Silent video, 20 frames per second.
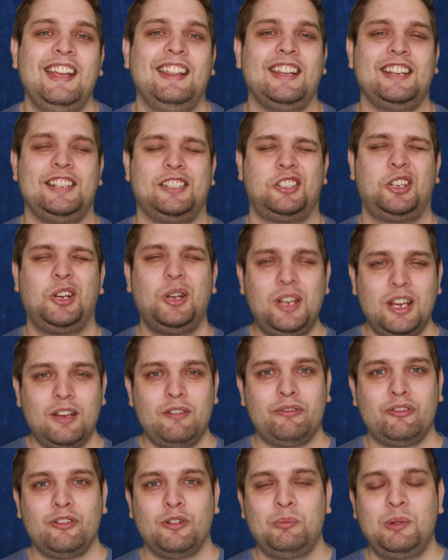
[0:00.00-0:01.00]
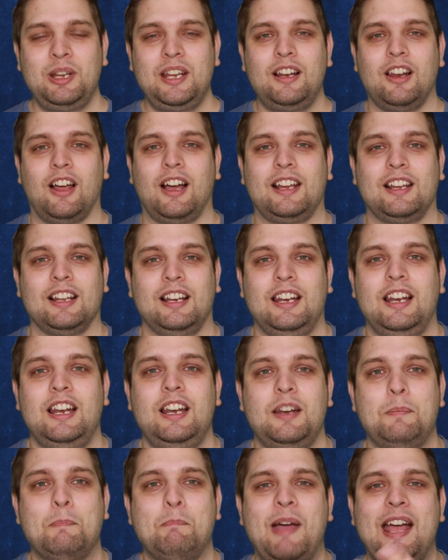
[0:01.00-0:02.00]
They took it from me like a
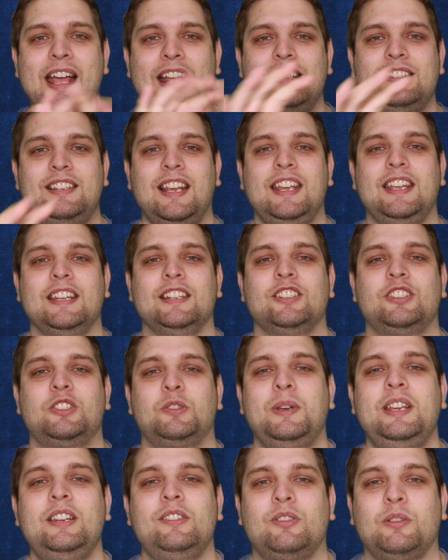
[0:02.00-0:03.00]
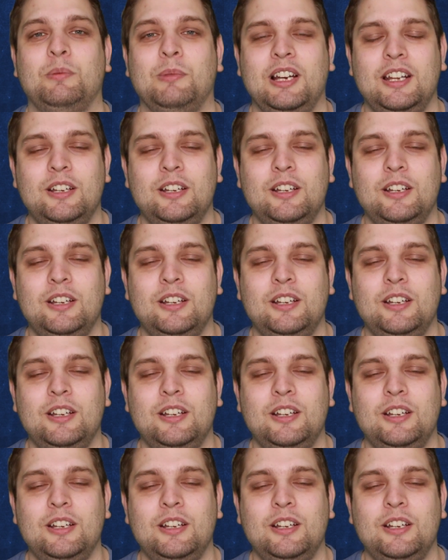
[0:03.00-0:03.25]
man taking sweets from a